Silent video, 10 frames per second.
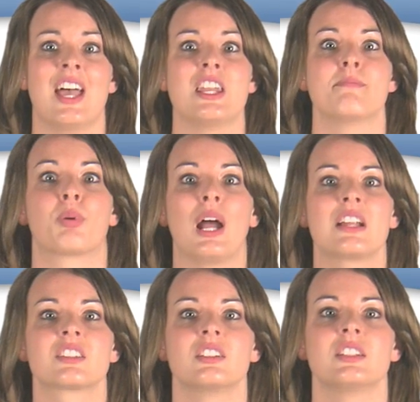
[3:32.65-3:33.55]
And it
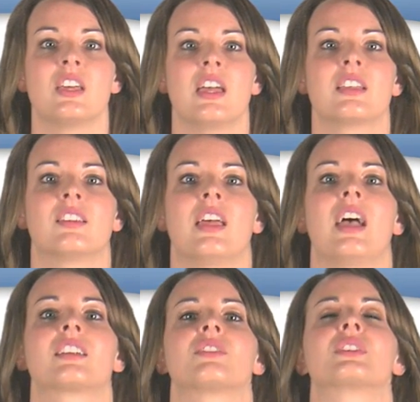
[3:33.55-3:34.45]
practically takes an
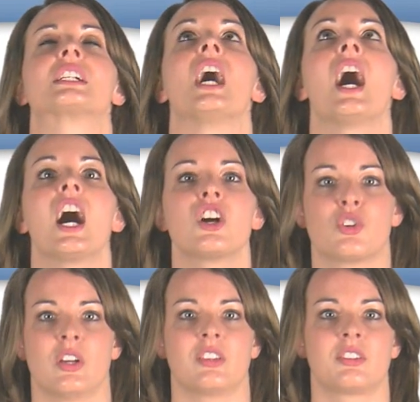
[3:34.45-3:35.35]
act of
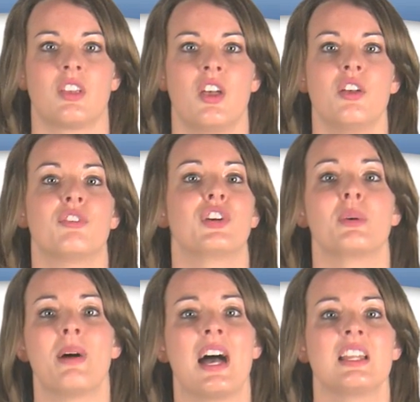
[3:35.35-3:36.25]
Congress for your
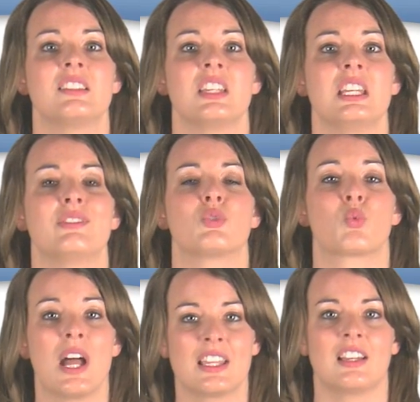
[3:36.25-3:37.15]
body to even
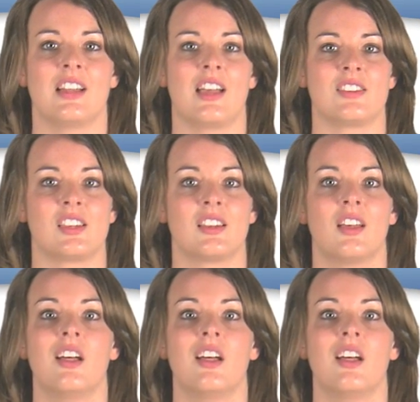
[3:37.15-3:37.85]
recognize it,